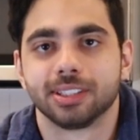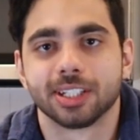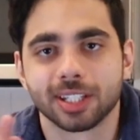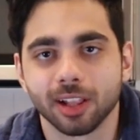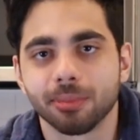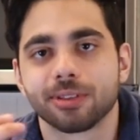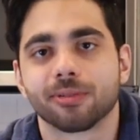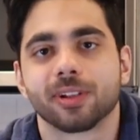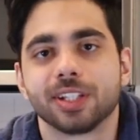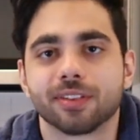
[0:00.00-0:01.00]
To celebrate the
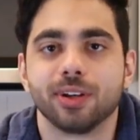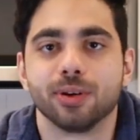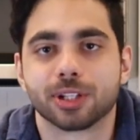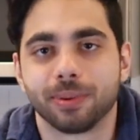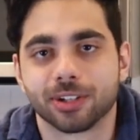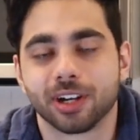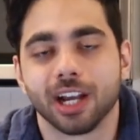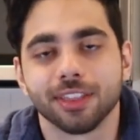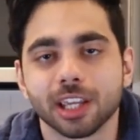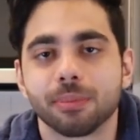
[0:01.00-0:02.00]
release of the new expansion,
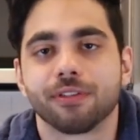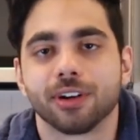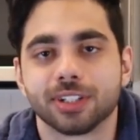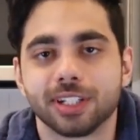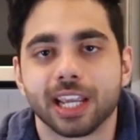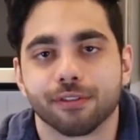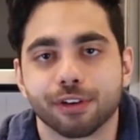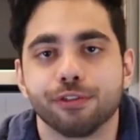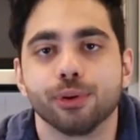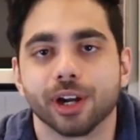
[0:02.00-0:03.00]
I think it'd be fun to take
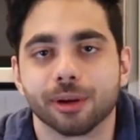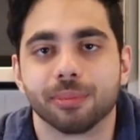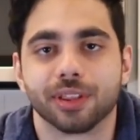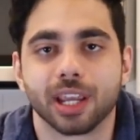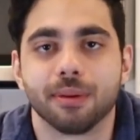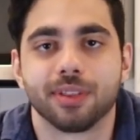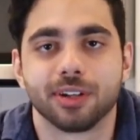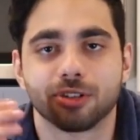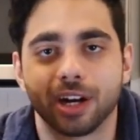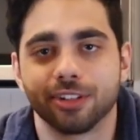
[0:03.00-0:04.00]
every food item in the game and
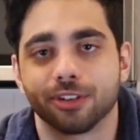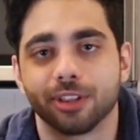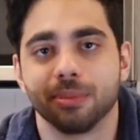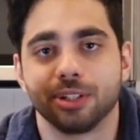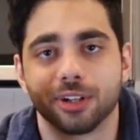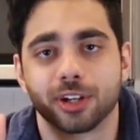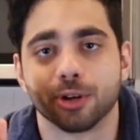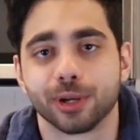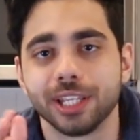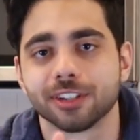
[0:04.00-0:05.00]
then try and turn them into a
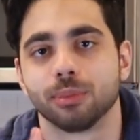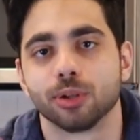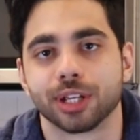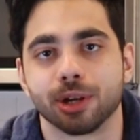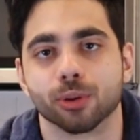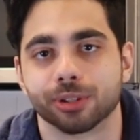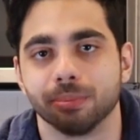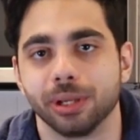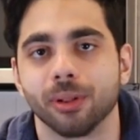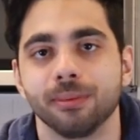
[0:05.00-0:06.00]
cohesive multi-course
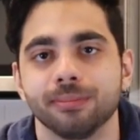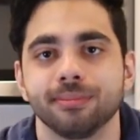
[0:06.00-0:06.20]
meal.